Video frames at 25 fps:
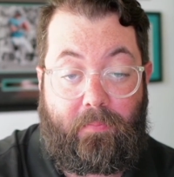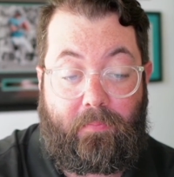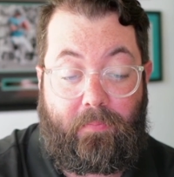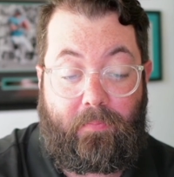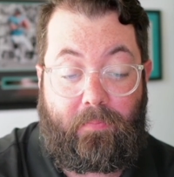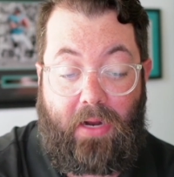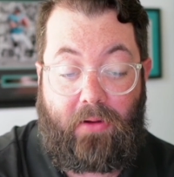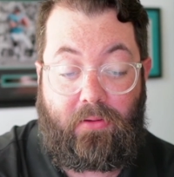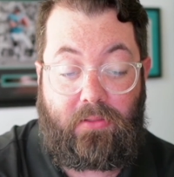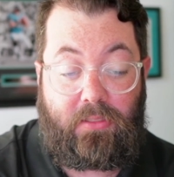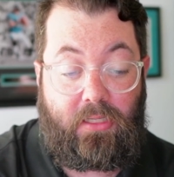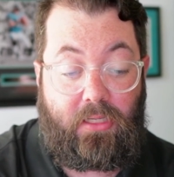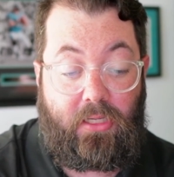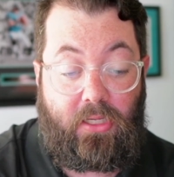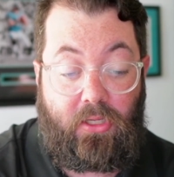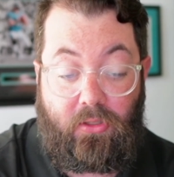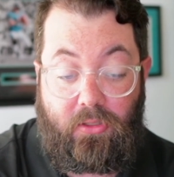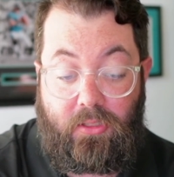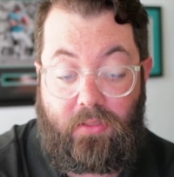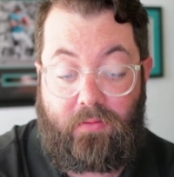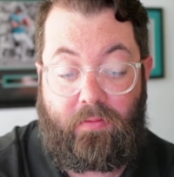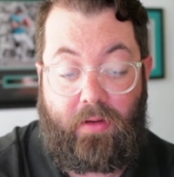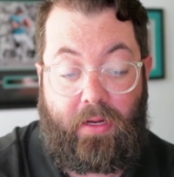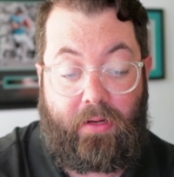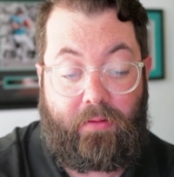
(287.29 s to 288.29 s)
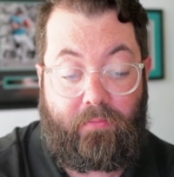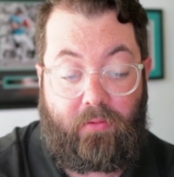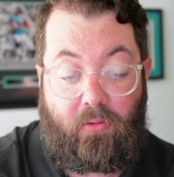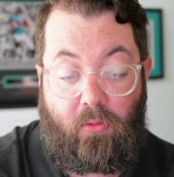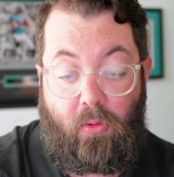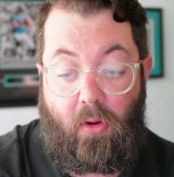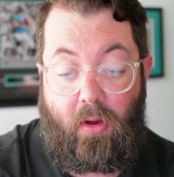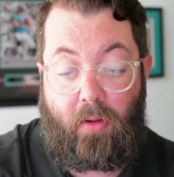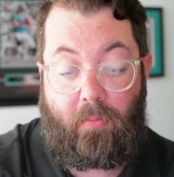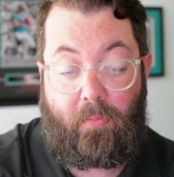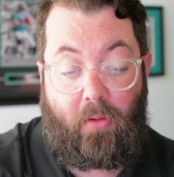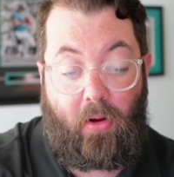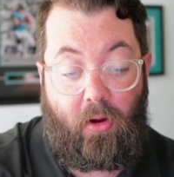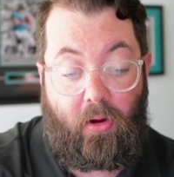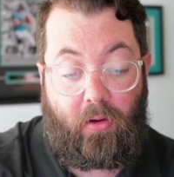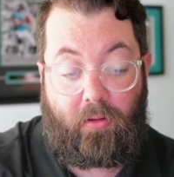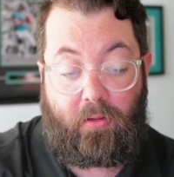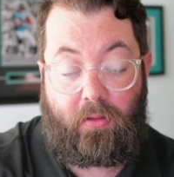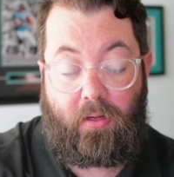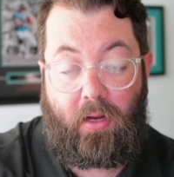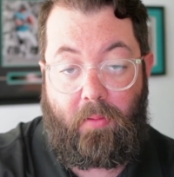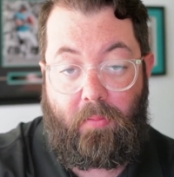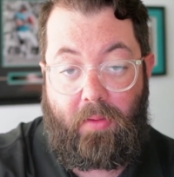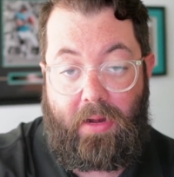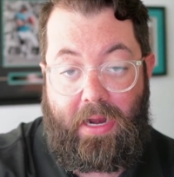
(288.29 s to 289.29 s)
I was a huge fan of Quan Martin
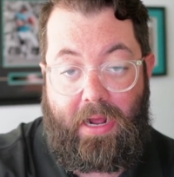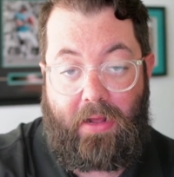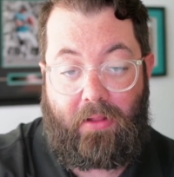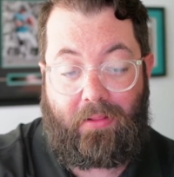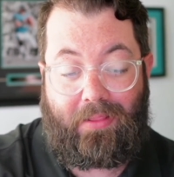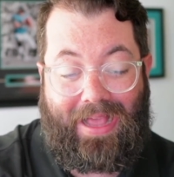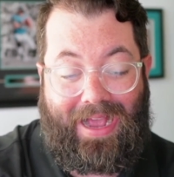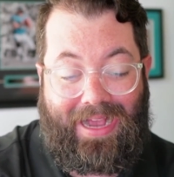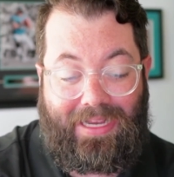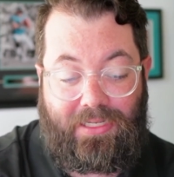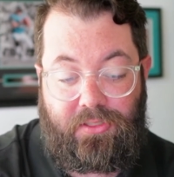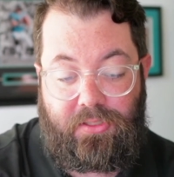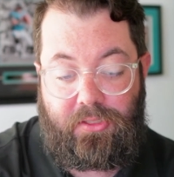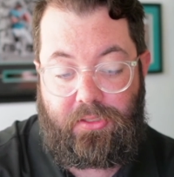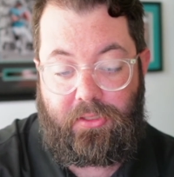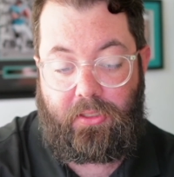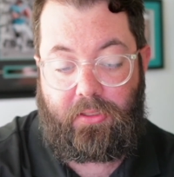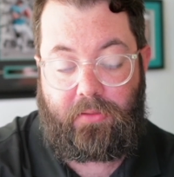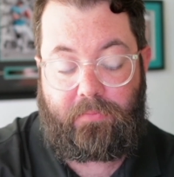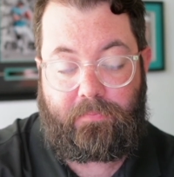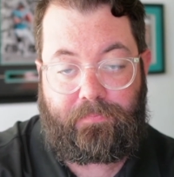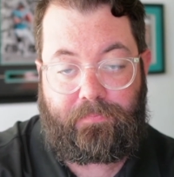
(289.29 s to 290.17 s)
coming out last year,